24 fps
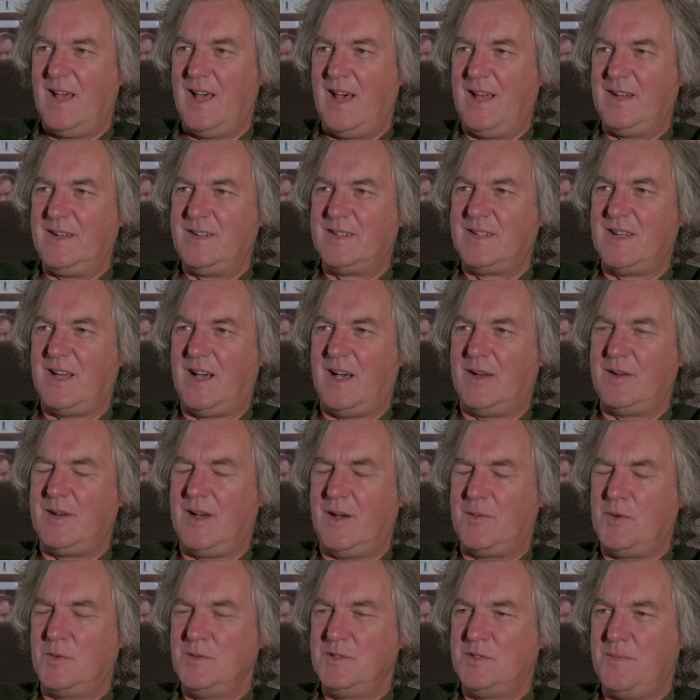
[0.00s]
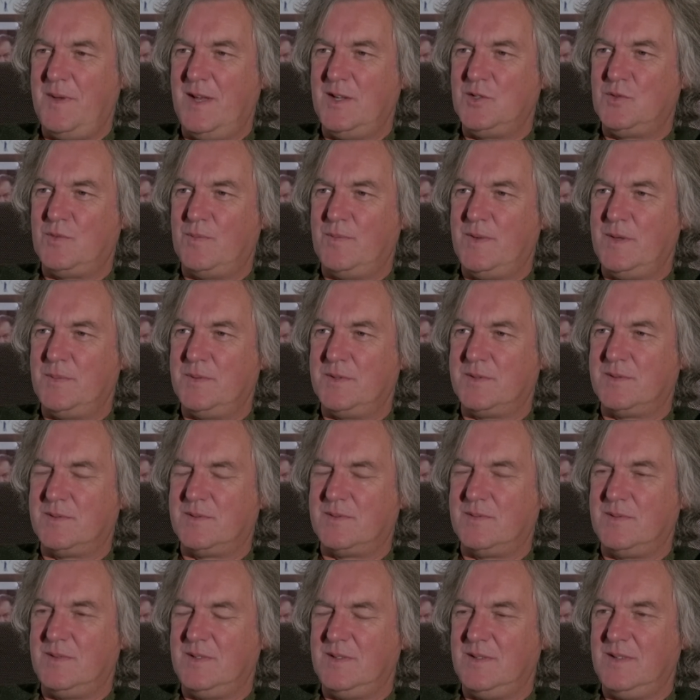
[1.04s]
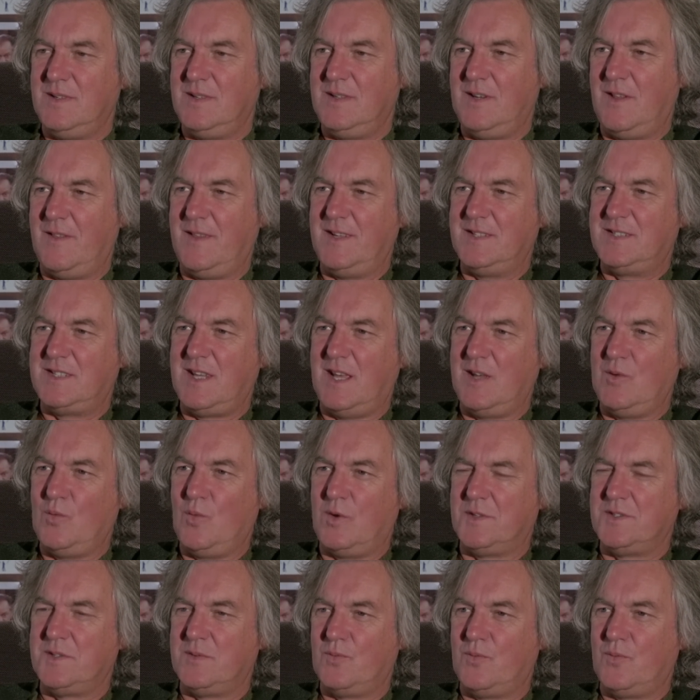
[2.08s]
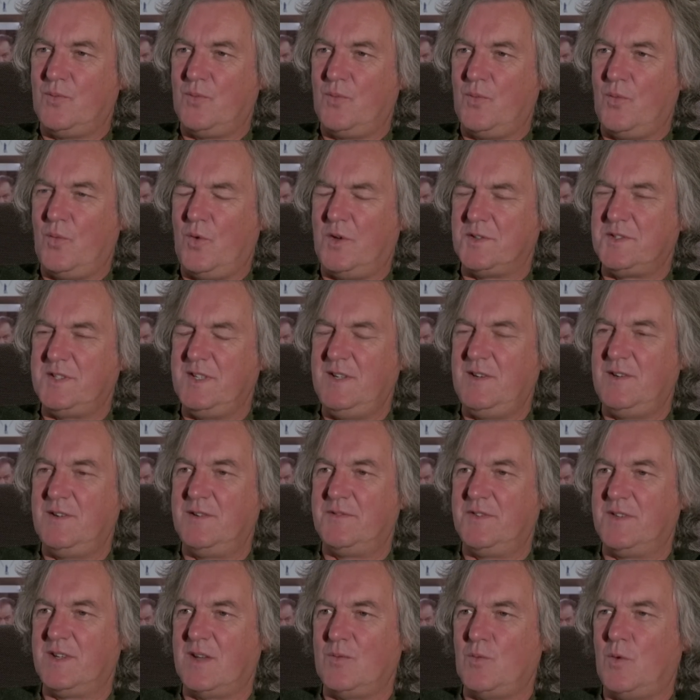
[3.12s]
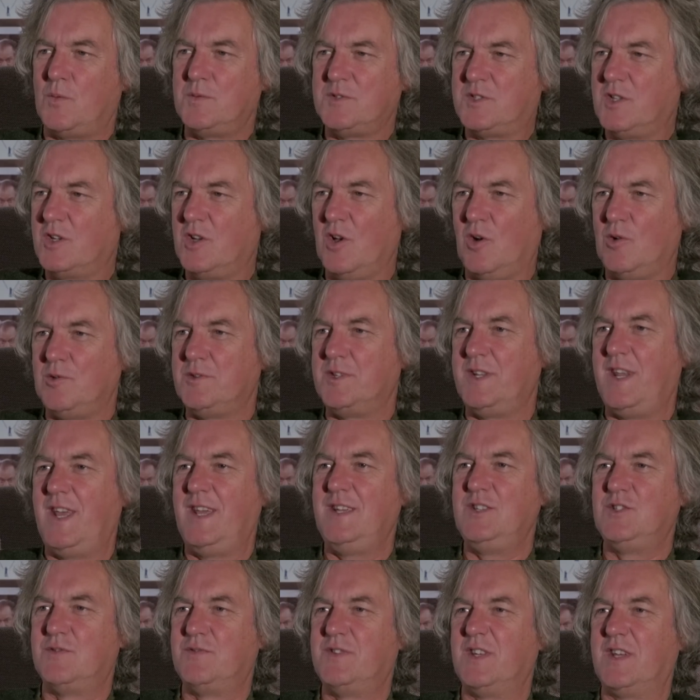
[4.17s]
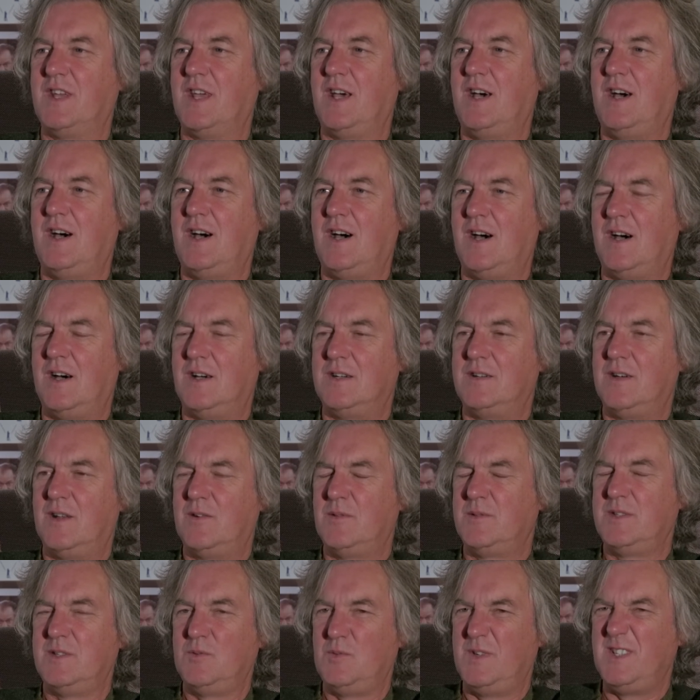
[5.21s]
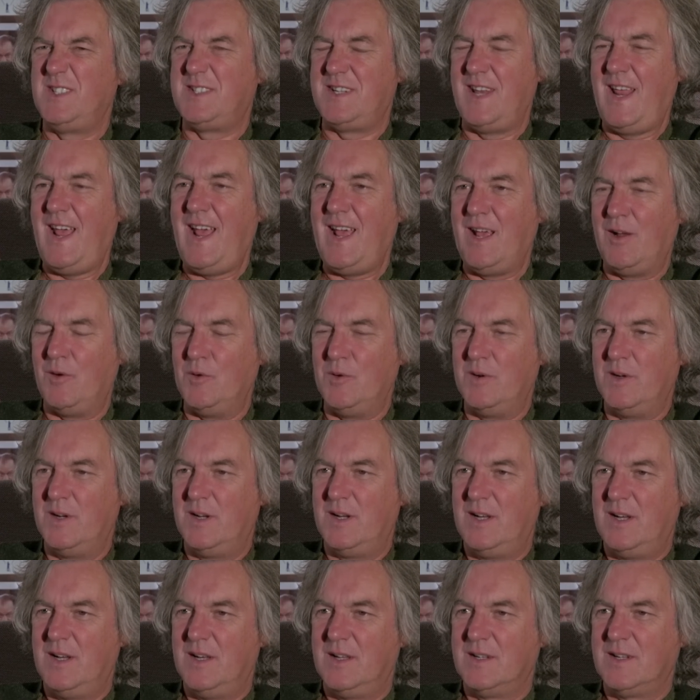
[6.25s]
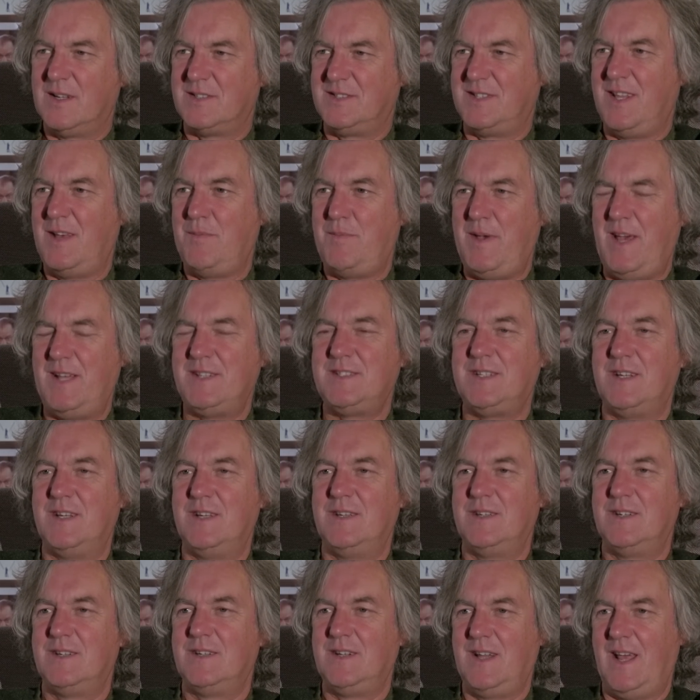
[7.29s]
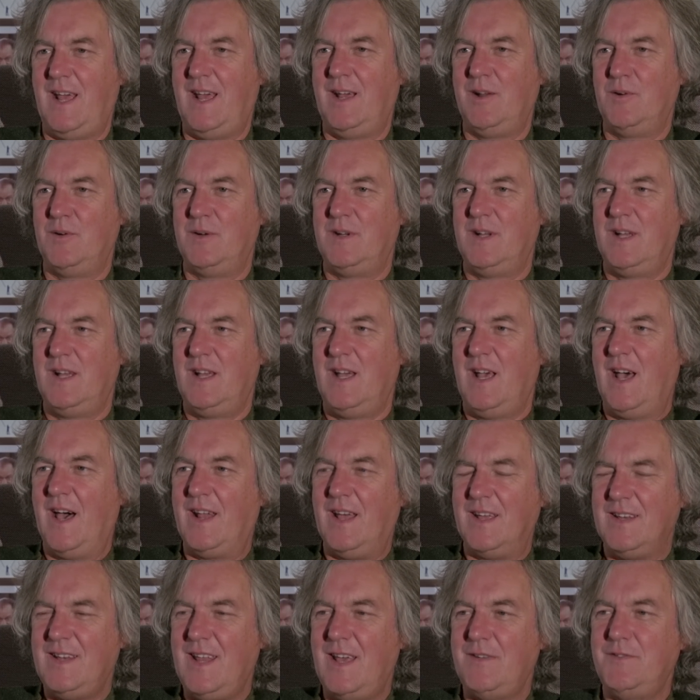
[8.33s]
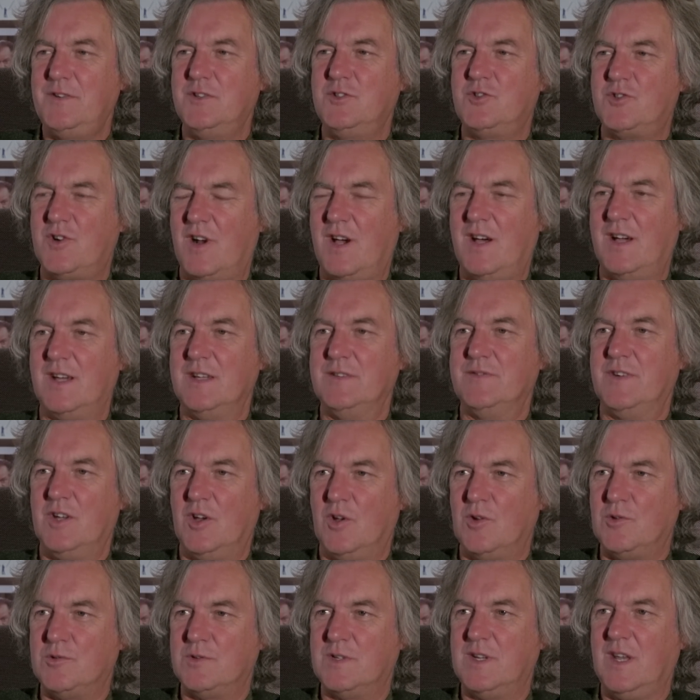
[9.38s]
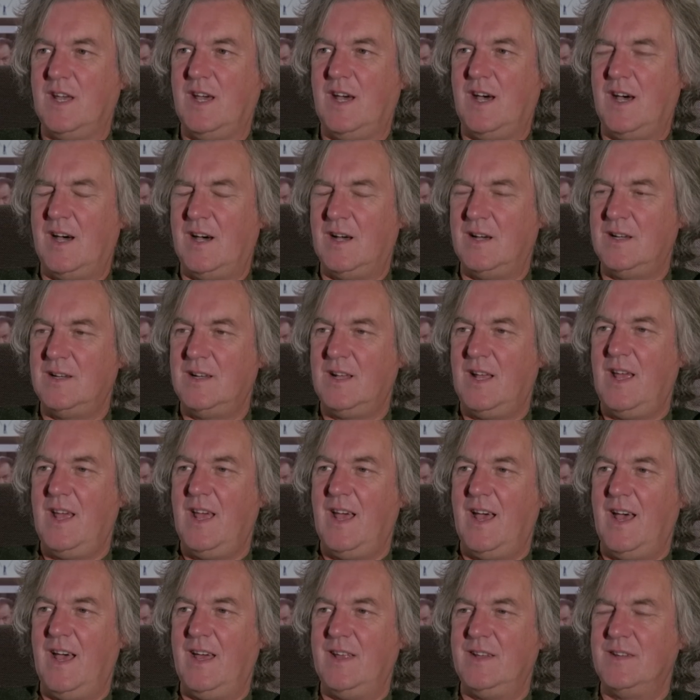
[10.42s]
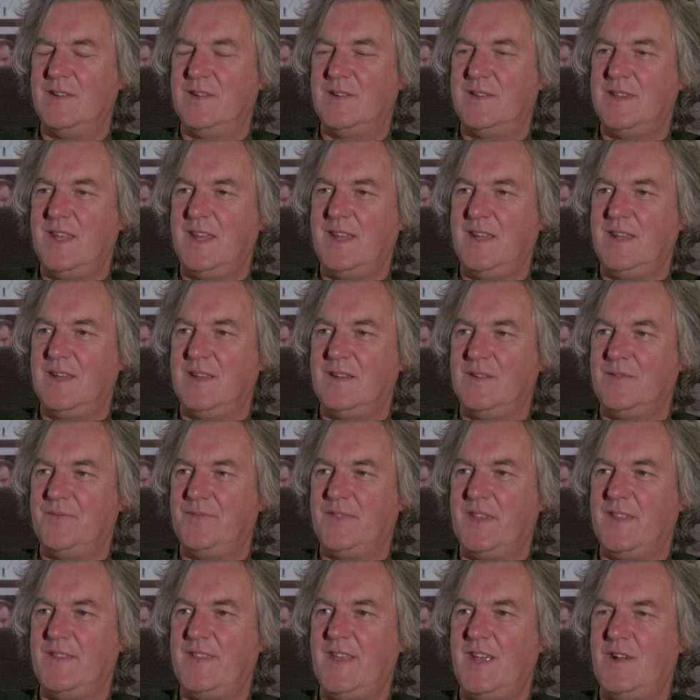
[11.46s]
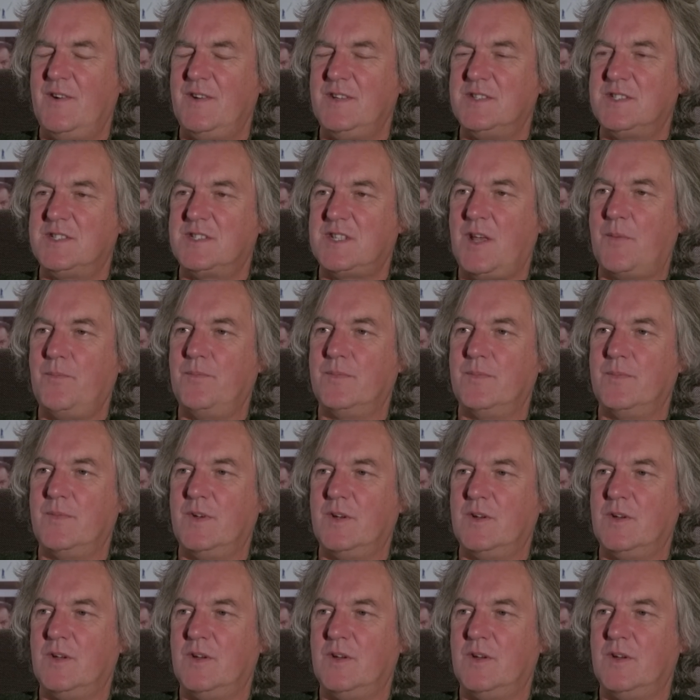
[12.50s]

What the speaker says: And I'm always amazed when people, you know, they say, what was the golden age of the car? And I don't think, well, it's now, because they're better now. And I never drive an old car and think that there is some